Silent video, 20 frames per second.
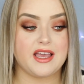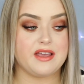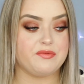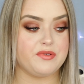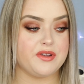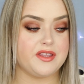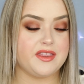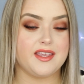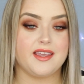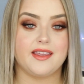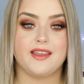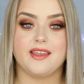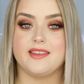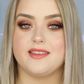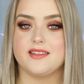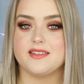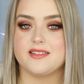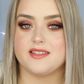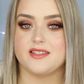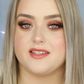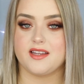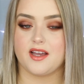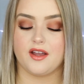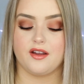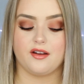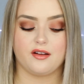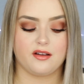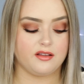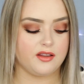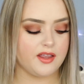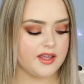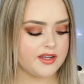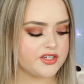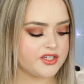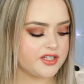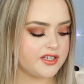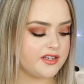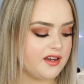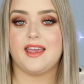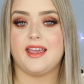everything in this entire
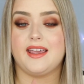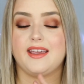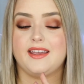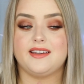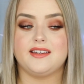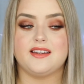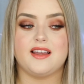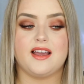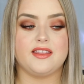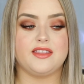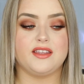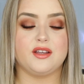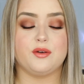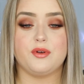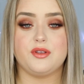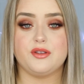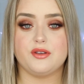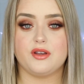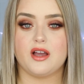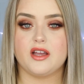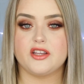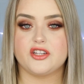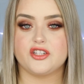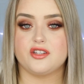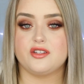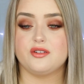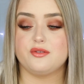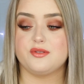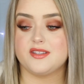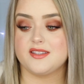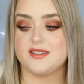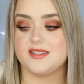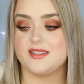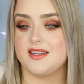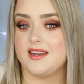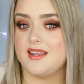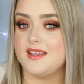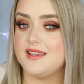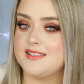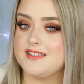collection, and I think what you guys should do, since
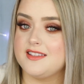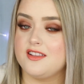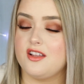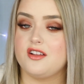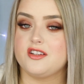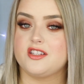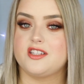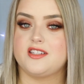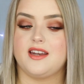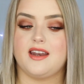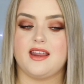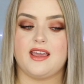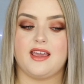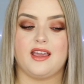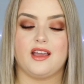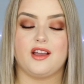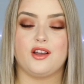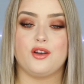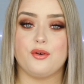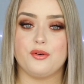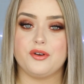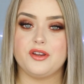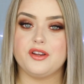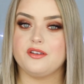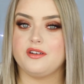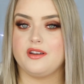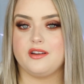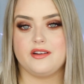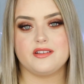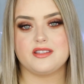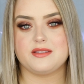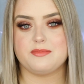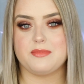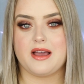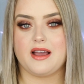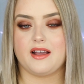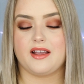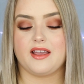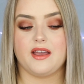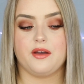it is launched today, go to your nearest
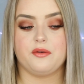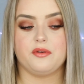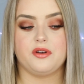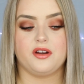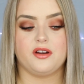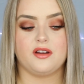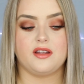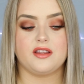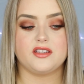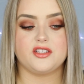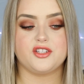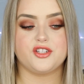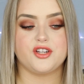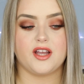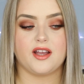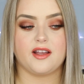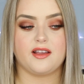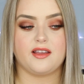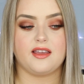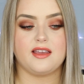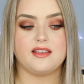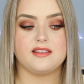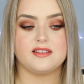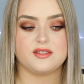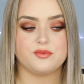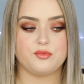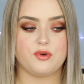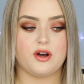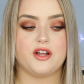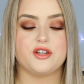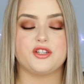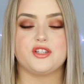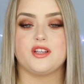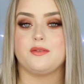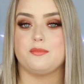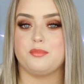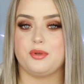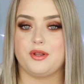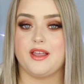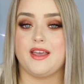MAC counter and check and swatch
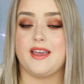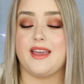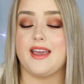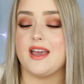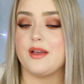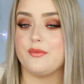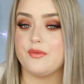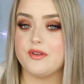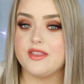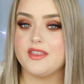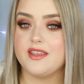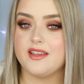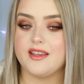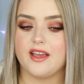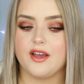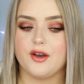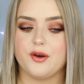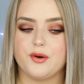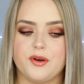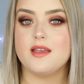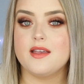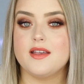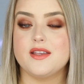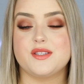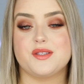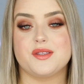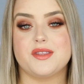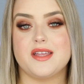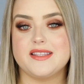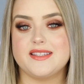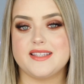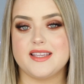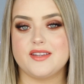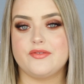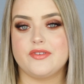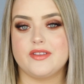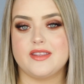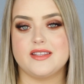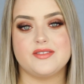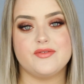and play everything out. So that's it
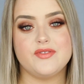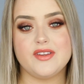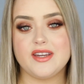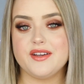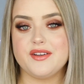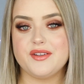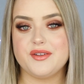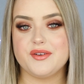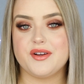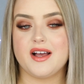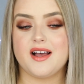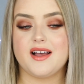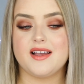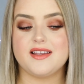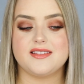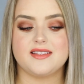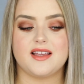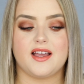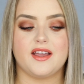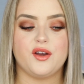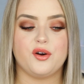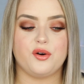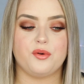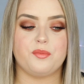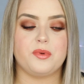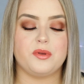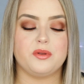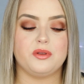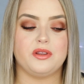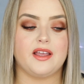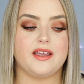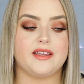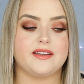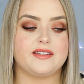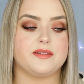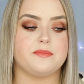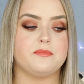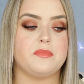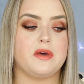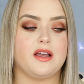for this video, you guys. I hope you
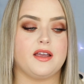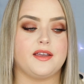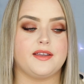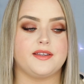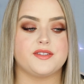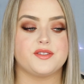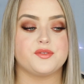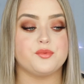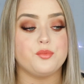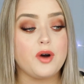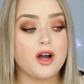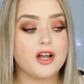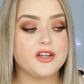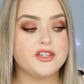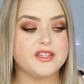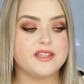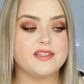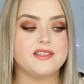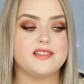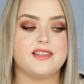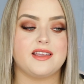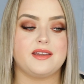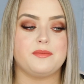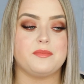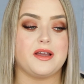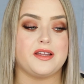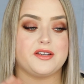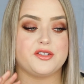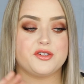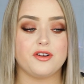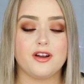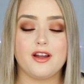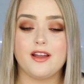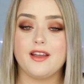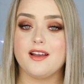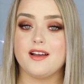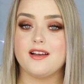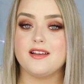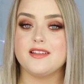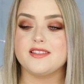liked my swatches and my
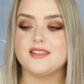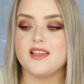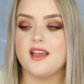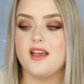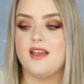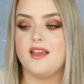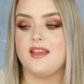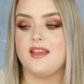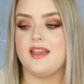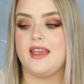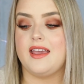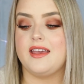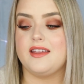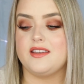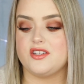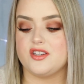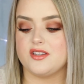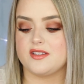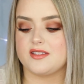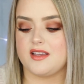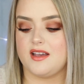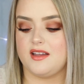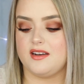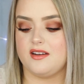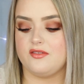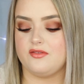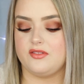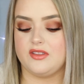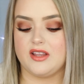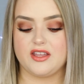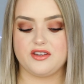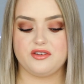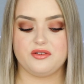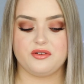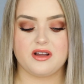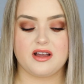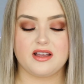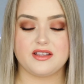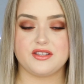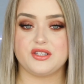try-ons and just kind of letting
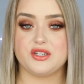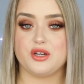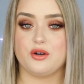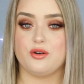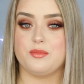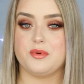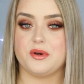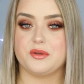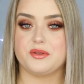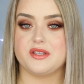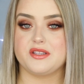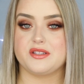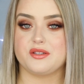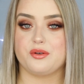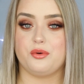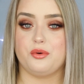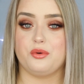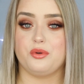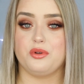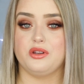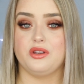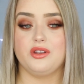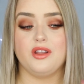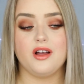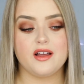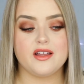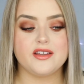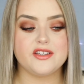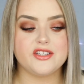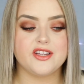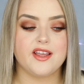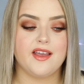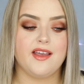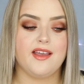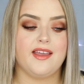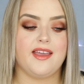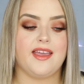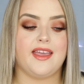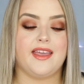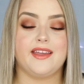you guys know about this whole launch,
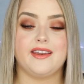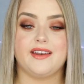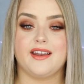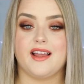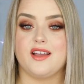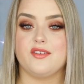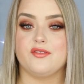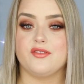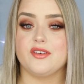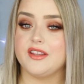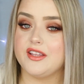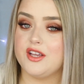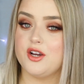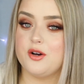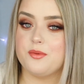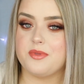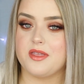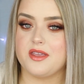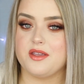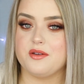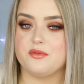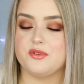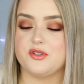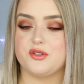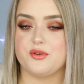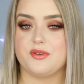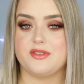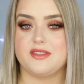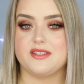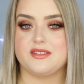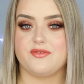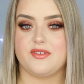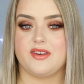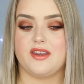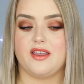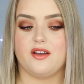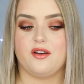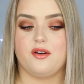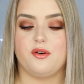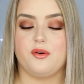and I really hope that you enjoyed this
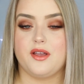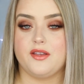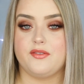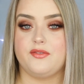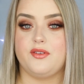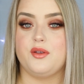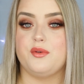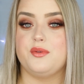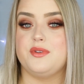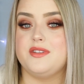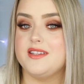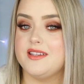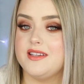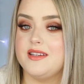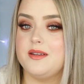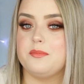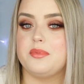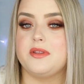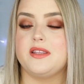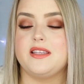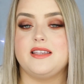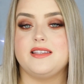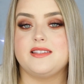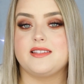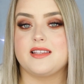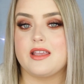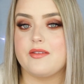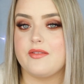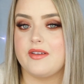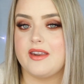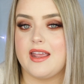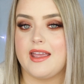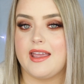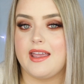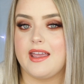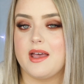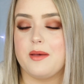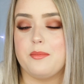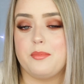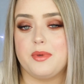video. If you did, please give it
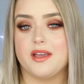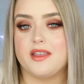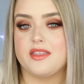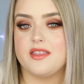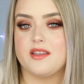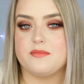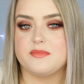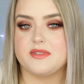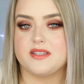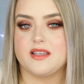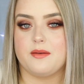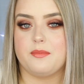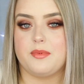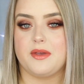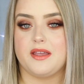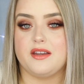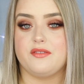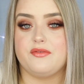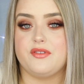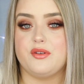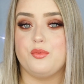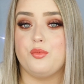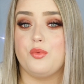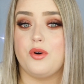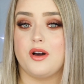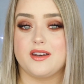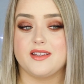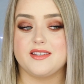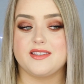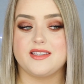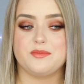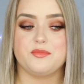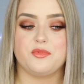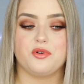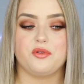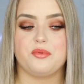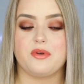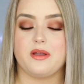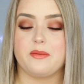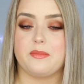a big thumbs up, and if you want to see
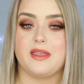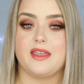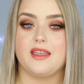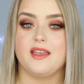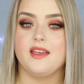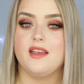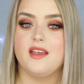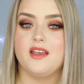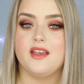more by me,